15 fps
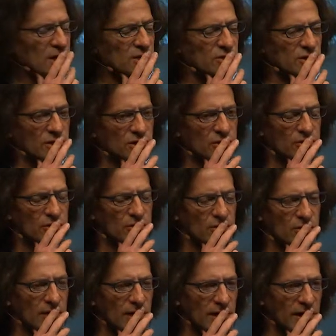So
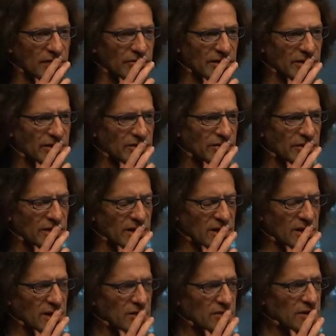I think
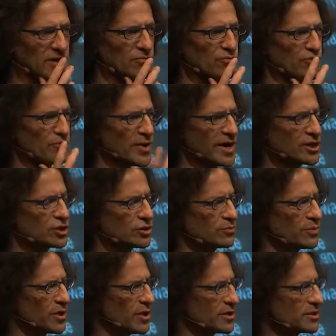the information
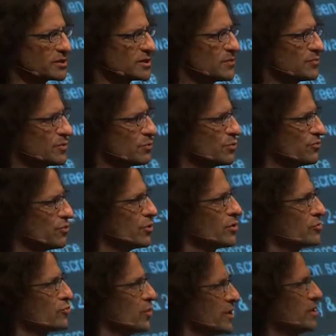part is something we've
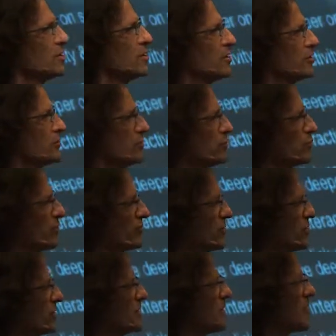worked really hard on. We've
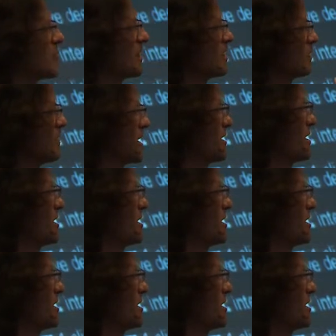got about